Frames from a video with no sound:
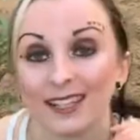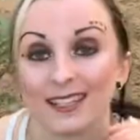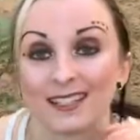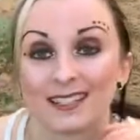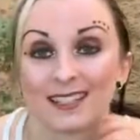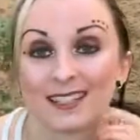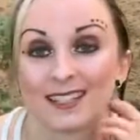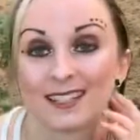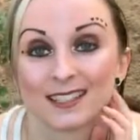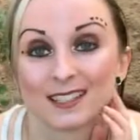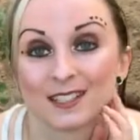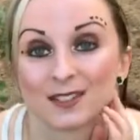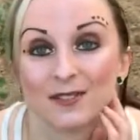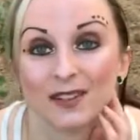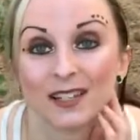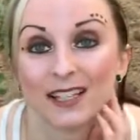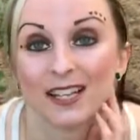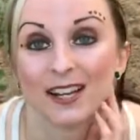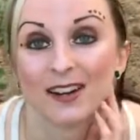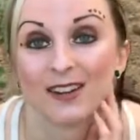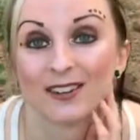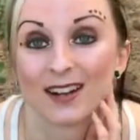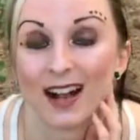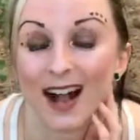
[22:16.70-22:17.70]
into this
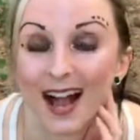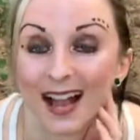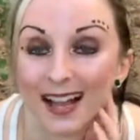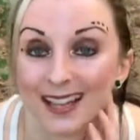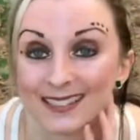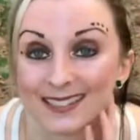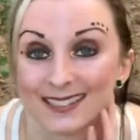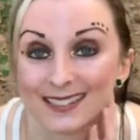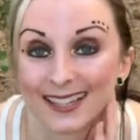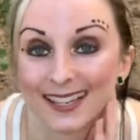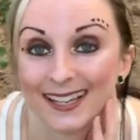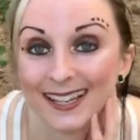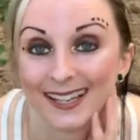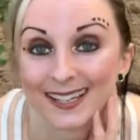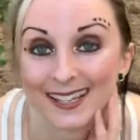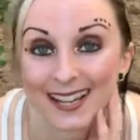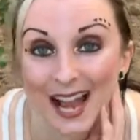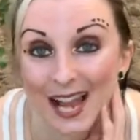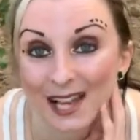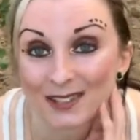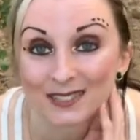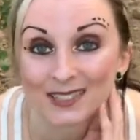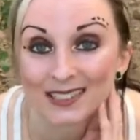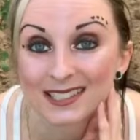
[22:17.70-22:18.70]
video, guys, and
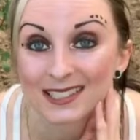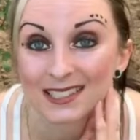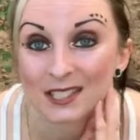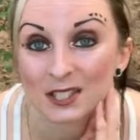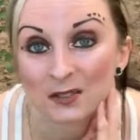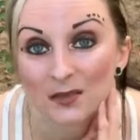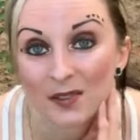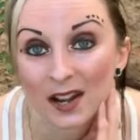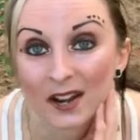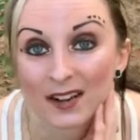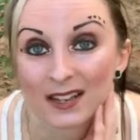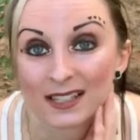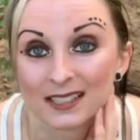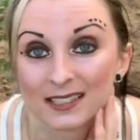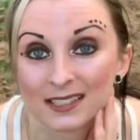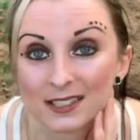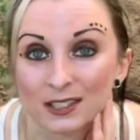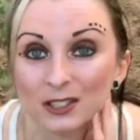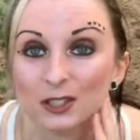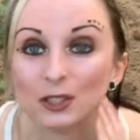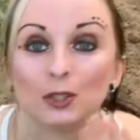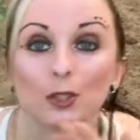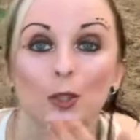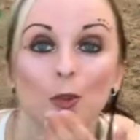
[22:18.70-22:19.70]
I will see you very
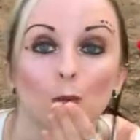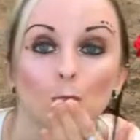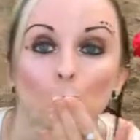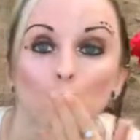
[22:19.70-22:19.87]
soon.